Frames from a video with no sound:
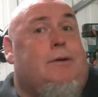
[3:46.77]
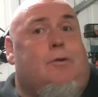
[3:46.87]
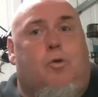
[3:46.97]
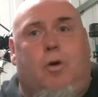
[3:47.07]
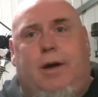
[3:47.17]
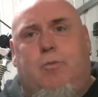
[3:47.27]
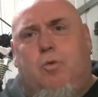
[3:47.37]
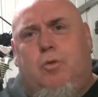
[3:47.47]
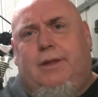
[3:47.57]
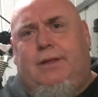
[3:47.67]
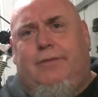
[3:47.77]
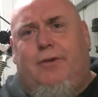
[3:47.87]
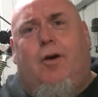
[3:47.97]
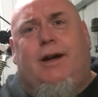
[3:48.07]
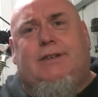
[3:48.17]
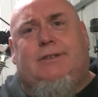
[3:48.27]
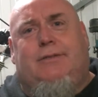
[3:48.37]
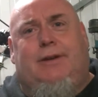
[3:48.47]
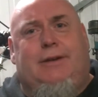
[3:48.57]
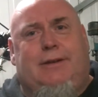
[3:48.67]
or a warning device, I
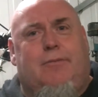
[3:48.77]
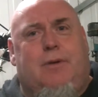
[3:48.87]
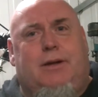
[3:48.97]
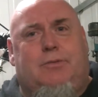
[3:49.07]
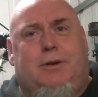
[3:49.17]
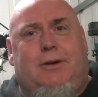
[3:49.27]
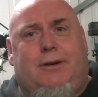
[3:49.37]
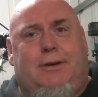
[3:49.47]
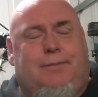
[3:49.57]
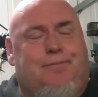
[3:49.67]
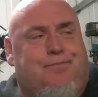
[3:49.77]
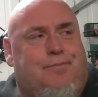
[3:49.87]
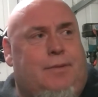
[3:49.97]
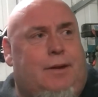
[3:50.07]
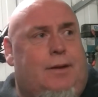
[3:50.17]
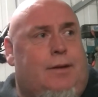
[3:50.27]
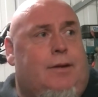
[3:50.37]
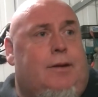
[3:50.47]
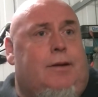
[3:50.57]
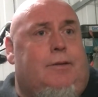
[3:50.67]
think is the other way it's worded.
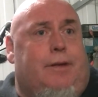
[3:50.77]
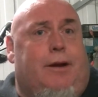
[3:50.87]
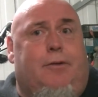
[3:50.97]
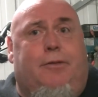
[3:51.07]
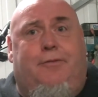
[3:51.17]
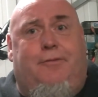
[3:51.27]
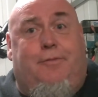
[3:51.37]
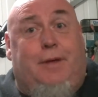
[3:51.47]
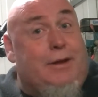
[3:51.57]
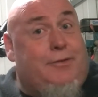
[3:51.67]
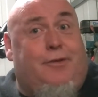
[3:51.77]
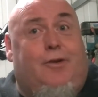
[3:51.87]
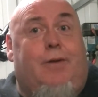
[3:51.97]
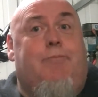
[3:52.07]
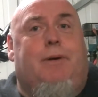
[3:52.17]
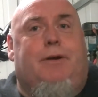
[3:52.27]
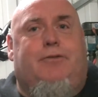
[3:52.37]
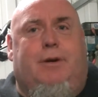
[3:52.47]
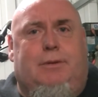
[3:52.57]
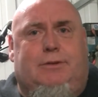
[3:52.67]
Now that's fine, but the
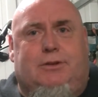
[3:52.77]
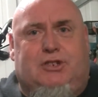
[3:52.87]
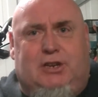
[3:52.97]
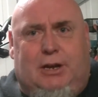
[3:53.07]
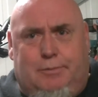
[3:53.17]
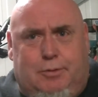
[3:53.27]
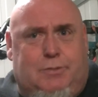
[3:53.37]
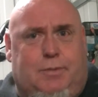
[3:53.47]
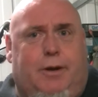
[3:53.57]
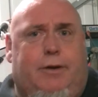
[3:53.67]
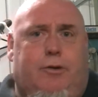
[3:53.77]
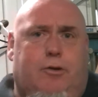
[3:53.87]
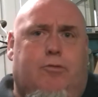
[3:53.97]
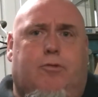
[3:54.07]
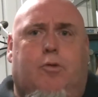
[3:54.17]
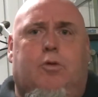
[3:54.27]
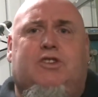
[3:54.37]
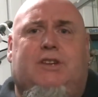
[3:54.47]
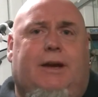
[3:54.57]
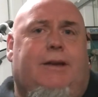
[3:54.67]
trouble is, to sell a push bike, new or
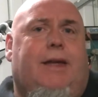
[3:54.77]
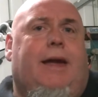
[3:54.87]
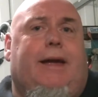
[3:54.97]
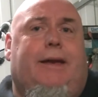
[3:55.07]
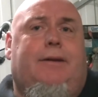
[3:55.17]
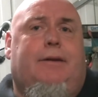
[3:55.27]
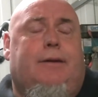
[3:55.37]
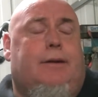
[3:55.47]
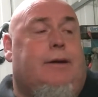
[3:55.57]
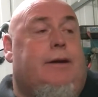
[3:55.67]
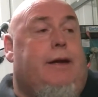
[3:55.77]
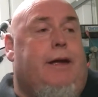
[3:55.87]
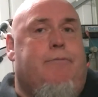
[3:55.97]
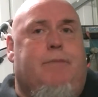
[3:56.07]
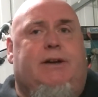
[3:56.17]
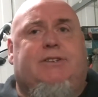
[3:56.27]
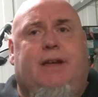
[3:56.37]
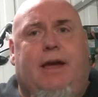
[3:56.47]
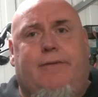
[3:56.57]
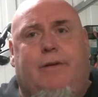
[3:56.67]
second hand, it must
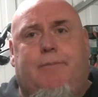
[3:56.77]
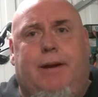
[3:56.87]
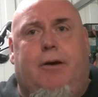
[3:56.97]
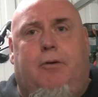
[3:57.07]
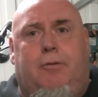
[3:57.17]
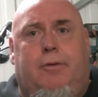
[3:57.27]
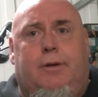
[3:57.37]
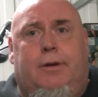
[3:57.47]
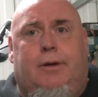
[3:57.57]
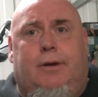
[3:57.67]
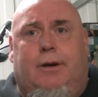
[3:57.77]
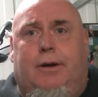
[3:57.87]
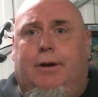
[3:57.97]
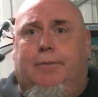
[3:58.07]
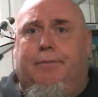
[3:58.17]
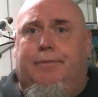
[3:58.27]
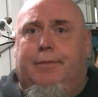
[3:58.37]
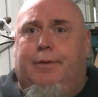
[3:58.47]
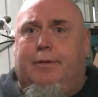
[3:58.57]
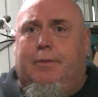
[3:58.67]
have a bell. I've
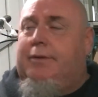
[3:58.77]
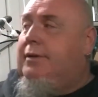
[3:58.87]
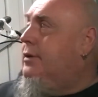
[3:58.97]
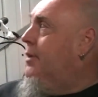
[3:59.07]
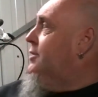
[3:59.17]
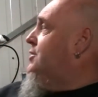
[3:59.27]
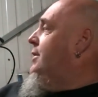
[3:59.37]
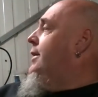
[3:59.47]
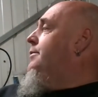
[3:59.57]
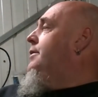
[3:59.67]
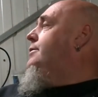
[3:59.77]
got one on, you won't see it, but it's a